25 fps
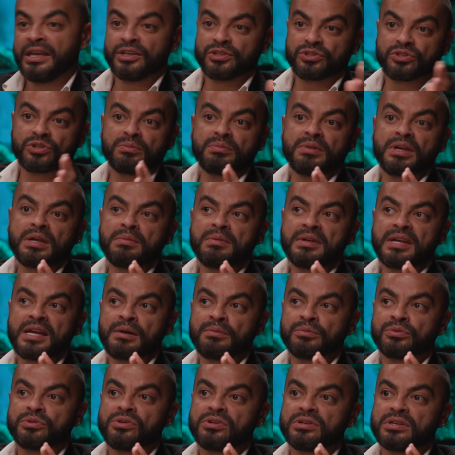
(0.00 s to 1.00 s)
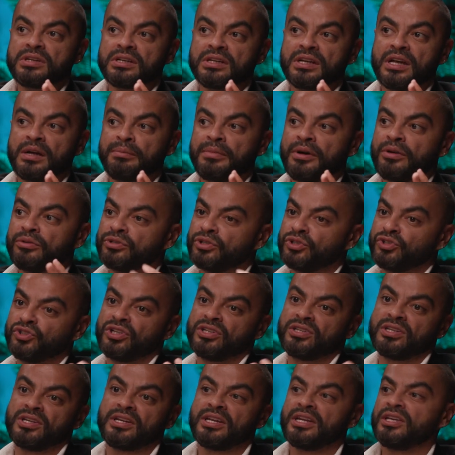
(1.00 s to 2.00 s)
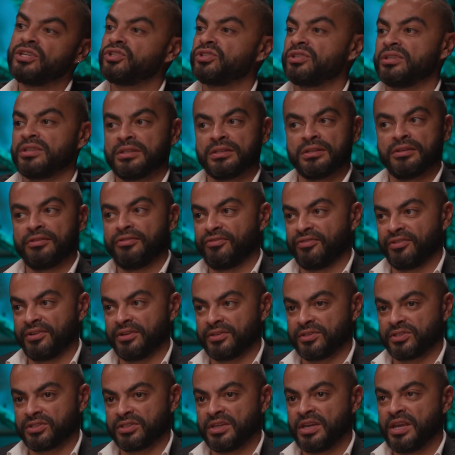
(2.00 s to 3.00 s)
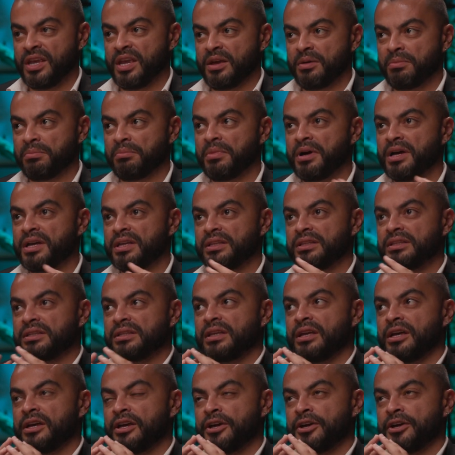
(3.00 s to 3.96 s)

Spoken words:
So maybe I'm talking about a generation difference, but